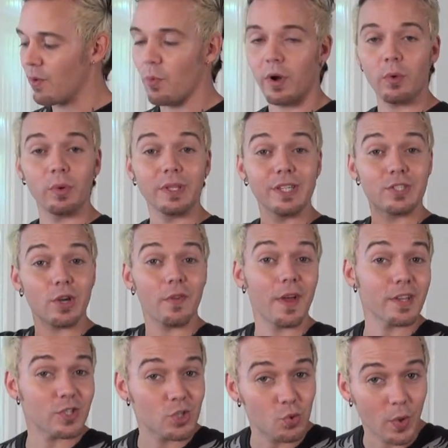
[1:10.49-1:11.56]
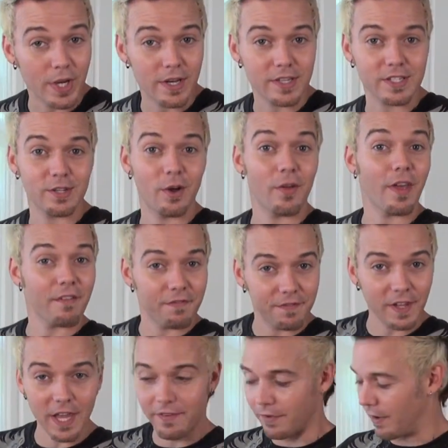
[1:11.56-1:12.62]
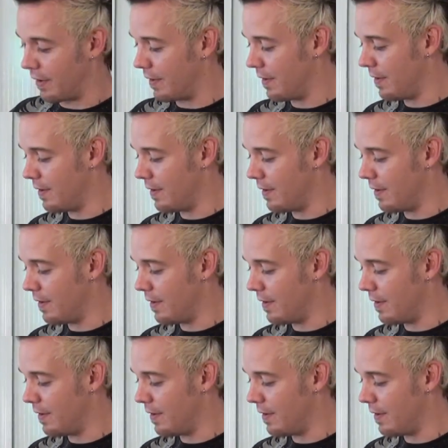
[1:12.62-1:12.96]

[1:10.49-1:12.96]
We want to release all that sweetness and all that flavor.